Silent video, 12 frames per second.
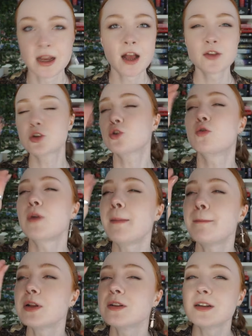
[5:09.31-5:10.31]
the
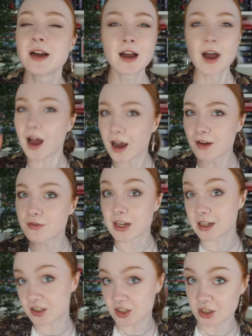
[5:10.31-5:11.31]
crumble of an
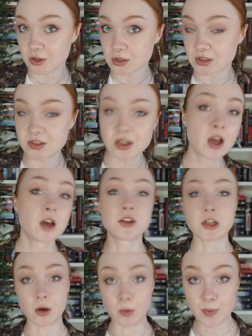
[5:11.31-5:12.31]
excuse to
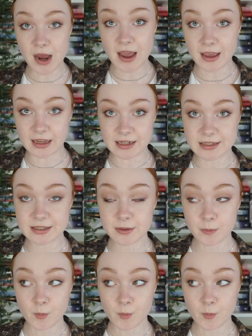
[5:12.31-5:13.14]
go and buy it.